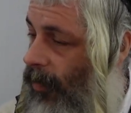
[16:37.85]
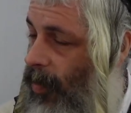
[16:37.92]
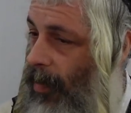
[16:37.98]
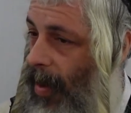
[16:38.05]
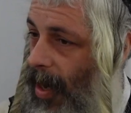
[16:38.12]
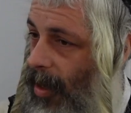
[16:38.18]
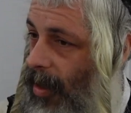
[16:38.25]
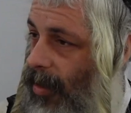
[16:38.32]

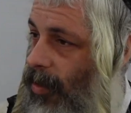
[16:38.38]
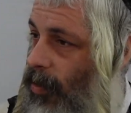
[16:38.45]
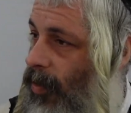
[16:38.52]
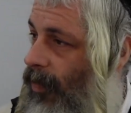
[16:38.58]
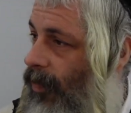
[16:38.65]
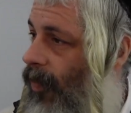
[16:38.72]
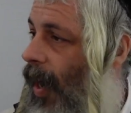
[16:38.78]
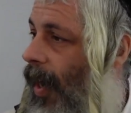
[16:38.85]
humanity to
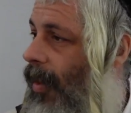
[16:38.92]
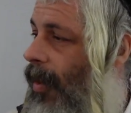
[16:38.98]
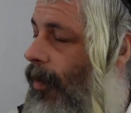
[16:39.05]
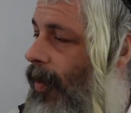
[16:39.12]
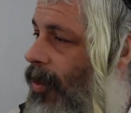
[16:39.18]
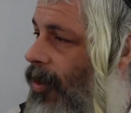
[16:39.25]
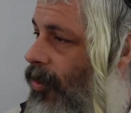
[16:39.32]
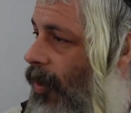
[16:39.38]
refine them
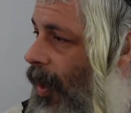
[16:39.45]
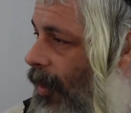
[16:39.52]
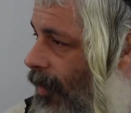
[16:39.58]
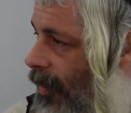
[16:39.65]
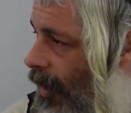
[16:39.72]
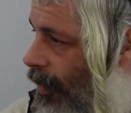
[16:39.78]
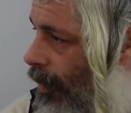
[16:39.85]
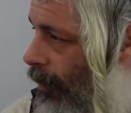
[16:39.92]
and to try to
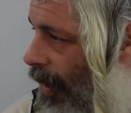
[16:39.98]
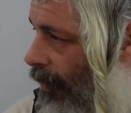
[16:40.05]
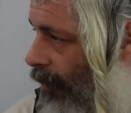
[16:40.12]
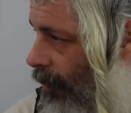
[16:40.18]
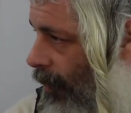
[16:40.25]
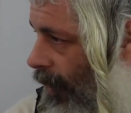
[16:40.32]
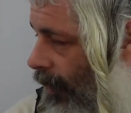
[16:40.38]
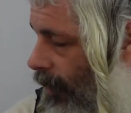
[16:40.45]
take them out
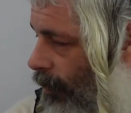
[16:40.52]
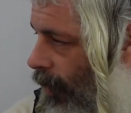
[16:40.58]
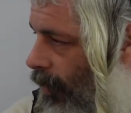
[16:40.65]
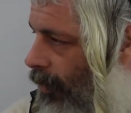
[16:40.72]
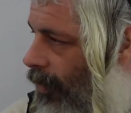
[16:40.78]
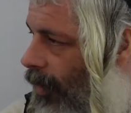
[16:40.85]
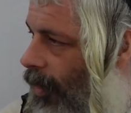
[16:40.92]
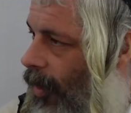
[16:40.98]
from the
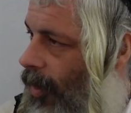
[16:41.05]
klipot.